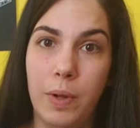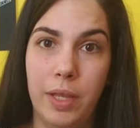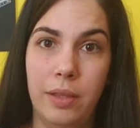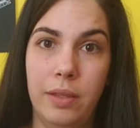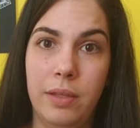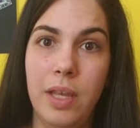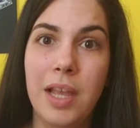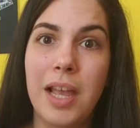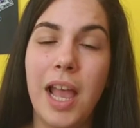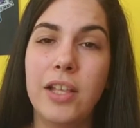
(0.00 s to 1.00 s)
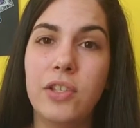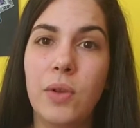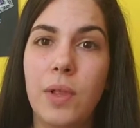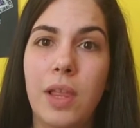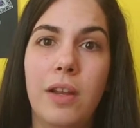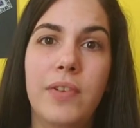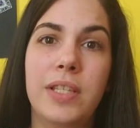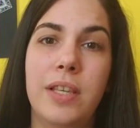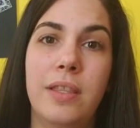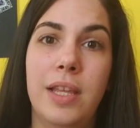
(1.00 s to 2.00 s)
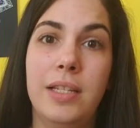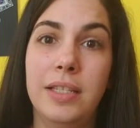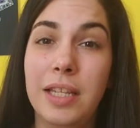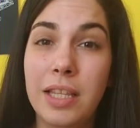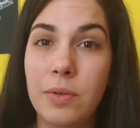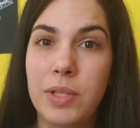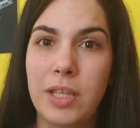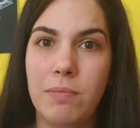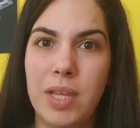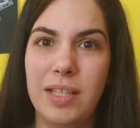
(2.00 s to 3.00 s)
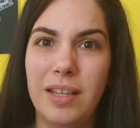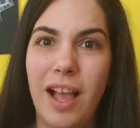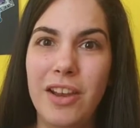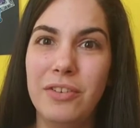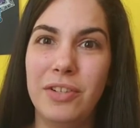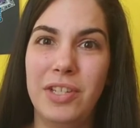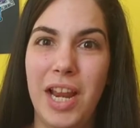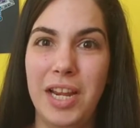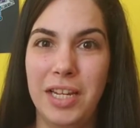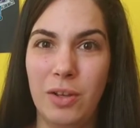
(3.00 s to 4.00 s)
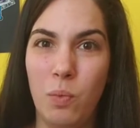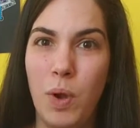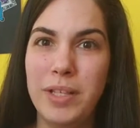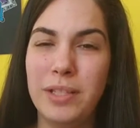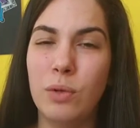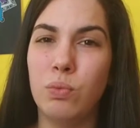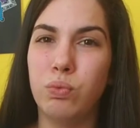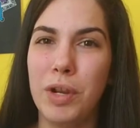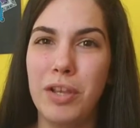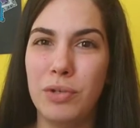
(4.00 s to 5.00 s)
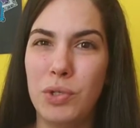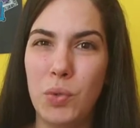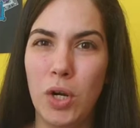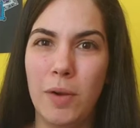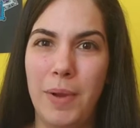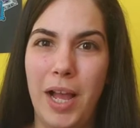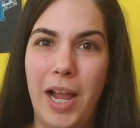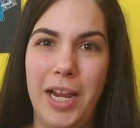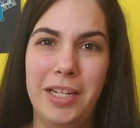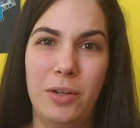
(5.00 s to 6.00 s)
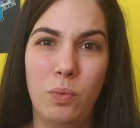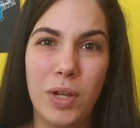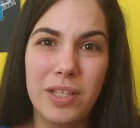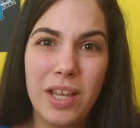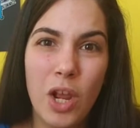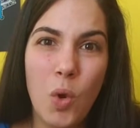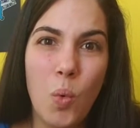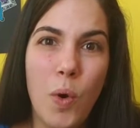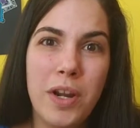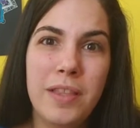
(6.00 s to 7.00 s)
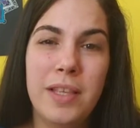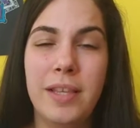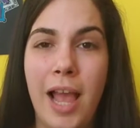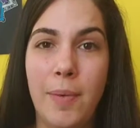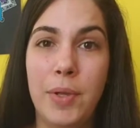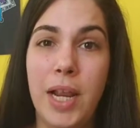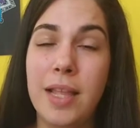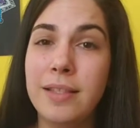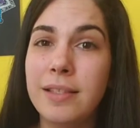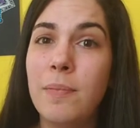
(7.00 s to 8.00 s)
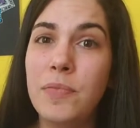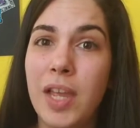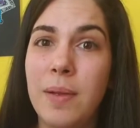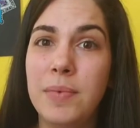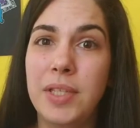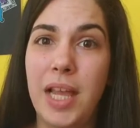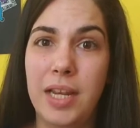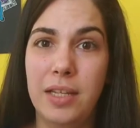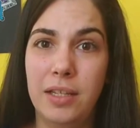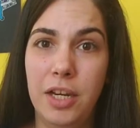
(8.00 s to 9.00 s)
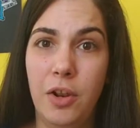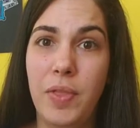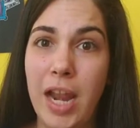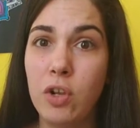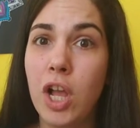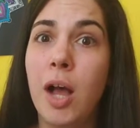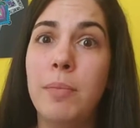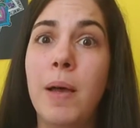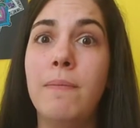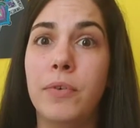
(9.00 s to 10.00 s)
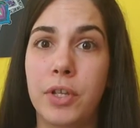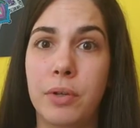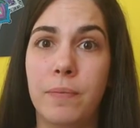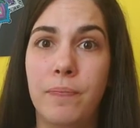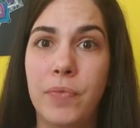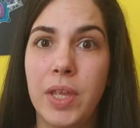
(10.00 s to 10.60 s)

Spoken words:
with. And so a lot of us think that dealing with it means understanding it. What's the real story behind it? Where did this happen? And sometimes that'll come up for you.